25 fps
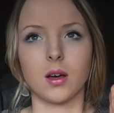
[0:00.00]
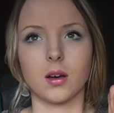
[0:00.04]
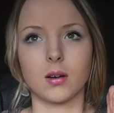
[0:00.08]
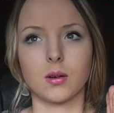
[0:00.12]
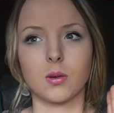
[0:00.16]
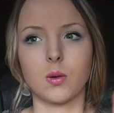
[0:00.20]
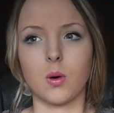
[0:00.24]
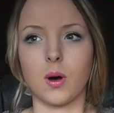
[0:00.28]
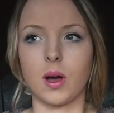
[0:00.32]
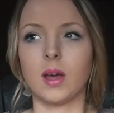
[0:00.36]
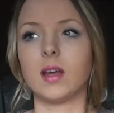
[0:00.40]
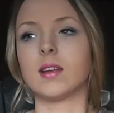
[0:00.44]

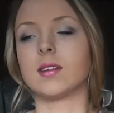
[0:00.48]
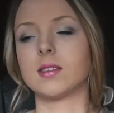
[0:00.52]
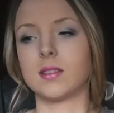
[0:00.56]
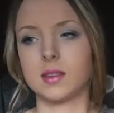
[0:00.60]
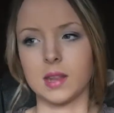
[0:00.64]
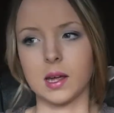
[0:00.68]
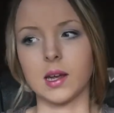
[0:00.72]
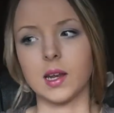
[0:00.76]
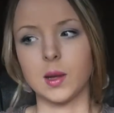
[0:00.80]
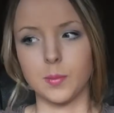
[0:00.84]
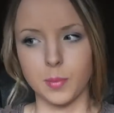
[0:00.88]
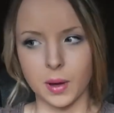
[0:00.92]
quite a
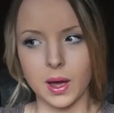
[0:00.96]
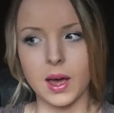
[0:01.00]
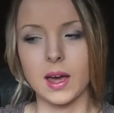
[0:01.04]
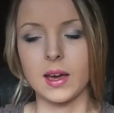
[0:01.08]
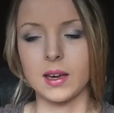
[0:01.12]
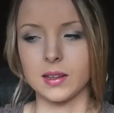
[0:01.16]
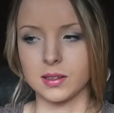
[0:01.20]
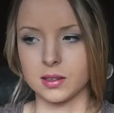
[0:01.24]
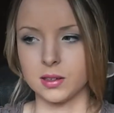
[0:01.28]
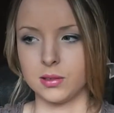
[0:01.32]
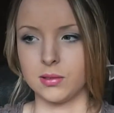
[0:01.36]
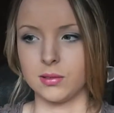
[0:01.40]
steady
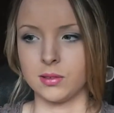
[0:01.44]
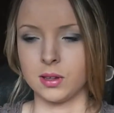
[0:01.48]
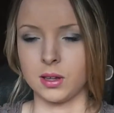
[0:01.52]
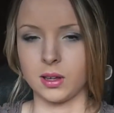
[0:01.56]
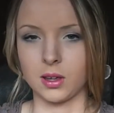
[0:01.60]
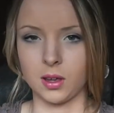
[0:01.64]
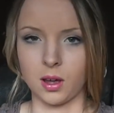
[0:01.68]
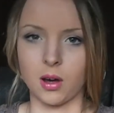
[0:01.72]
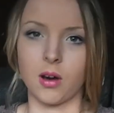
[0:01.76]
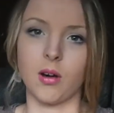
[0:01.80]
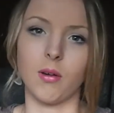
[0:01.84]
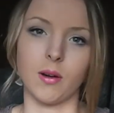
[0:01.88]
pace, and it was
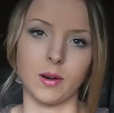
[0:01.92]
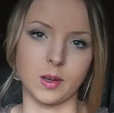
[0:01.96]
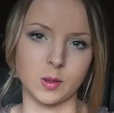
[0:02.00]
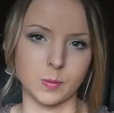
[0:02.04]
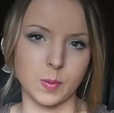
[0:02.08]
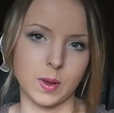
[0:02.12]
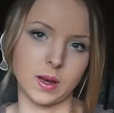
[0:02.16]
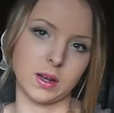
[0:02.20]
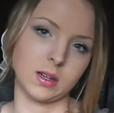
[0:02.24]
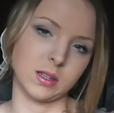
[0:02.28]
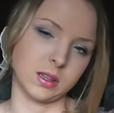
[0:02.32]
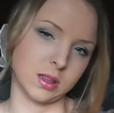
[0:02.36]
oh, I
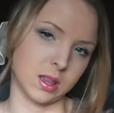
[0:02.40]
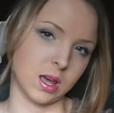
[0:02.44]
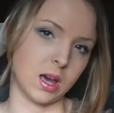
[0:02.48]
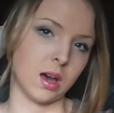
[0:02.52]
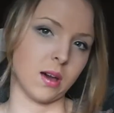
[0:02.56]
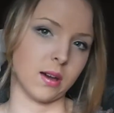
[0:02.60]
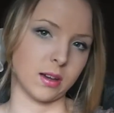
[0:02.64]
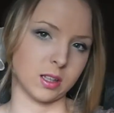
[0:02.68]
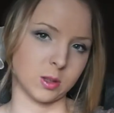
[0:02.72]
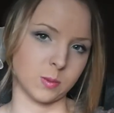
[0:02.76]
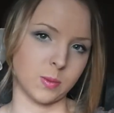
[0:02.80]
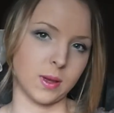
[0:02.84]
expected
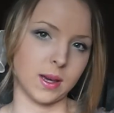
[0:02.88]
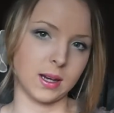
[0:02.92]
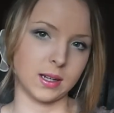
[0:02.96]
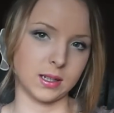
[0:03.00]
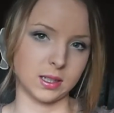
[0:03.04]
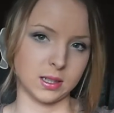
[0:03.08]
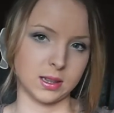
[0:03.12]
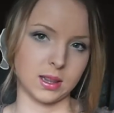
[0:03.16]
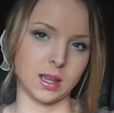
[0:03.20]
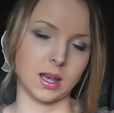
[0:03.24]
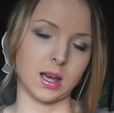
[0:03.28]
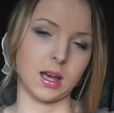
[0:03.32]
that,
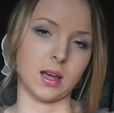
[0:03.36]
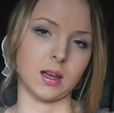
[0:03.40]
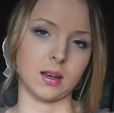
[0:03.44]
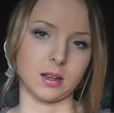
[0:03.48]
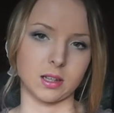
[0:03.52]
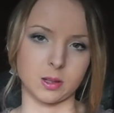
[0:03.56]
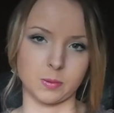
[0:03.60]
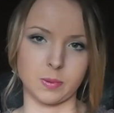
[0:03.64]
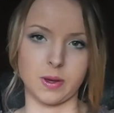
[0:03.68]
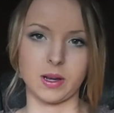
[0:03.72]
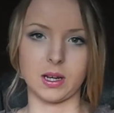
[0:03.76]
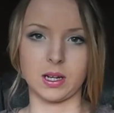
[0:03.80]
expected that,
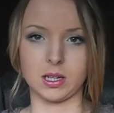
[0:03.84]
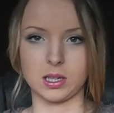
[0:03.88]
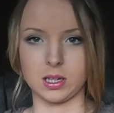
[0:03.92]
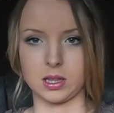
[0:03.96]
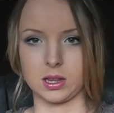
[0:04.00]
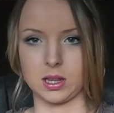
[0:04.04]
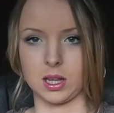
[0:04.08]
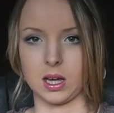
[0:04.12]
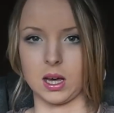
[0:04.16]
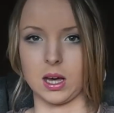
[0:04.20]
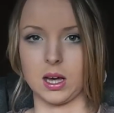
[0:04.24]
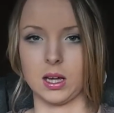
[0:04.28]

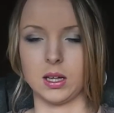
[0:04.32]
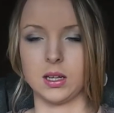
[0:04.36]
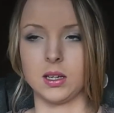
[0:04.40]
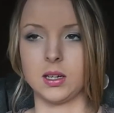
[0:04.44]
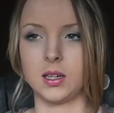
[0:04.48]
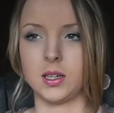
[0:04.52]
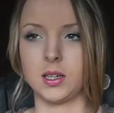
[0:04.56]
expected that.